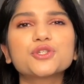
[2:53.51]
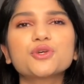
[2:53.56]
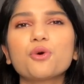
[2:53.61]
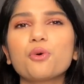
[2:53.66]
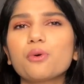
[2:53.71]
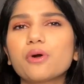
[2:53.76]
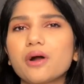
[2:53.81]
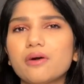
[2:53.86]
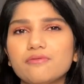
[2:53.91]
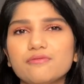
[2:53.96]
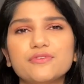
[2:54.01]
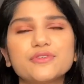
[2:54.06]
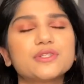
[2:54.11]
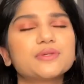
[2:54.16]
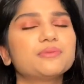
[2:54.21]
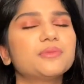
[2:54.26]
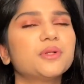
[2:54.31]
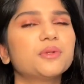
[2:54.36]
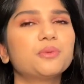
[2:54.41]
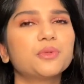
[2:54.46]
so
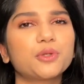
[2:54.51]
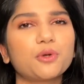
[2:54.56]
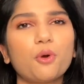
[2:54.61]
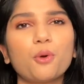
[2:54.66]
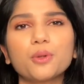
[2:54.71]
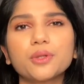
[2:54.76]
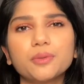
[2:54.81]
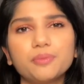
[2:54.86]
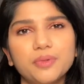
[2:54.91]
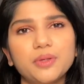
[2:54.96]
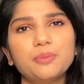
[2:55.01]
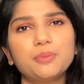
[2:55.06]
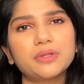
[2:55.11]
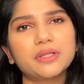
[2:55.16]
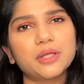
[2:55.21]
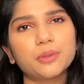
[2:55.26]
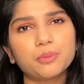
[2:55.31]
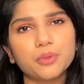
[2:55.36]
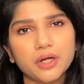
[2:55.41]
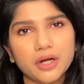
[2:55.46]
comfortable with all the people
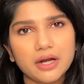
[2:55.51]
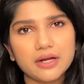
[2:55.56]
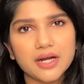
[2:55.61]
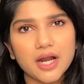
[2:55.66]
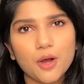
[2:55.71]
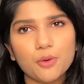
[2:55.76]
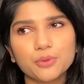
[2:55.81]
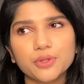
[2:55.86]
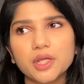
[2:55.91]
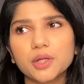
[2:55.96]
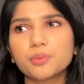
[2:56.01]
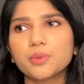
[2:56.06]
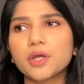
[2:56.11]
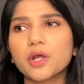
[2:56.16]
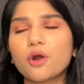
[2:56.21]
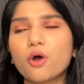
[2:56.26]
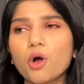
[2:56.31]
that we're around that we are